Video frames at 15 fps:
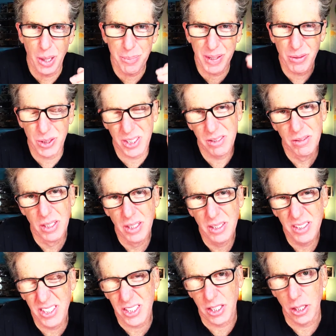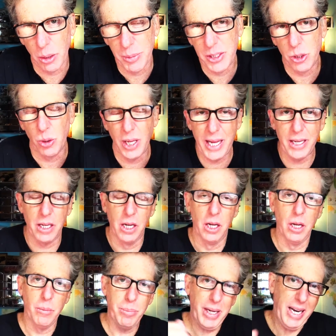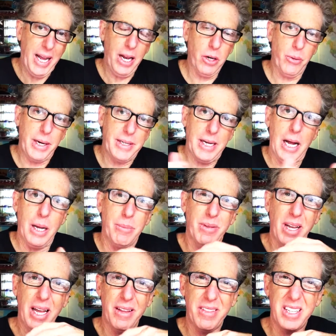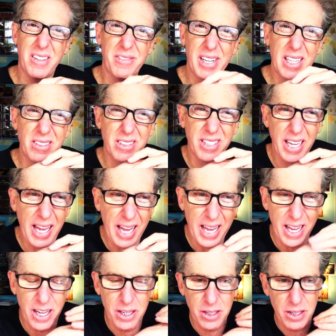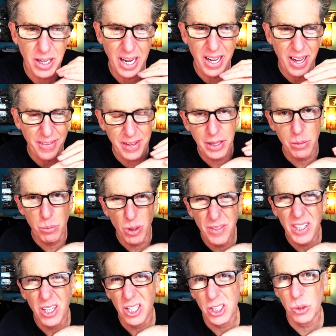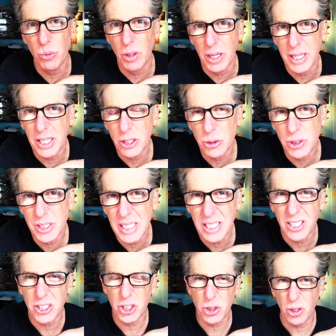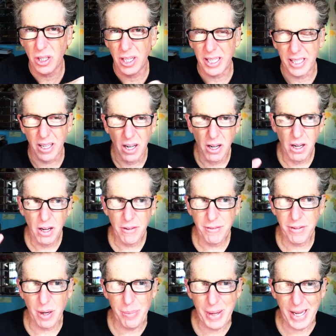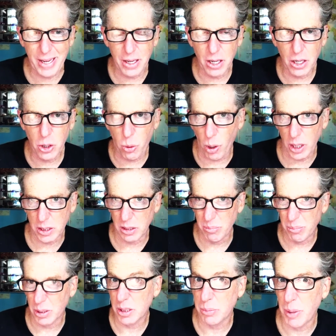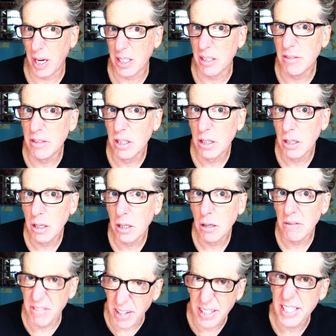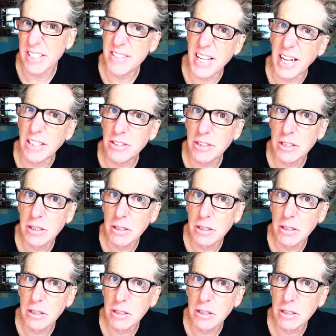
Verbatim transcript: up. It was just a little bit too late, but had a great time at the event, and uh, I think the movie looks really interesting. It's certainly, from a quantum perspective, very intense.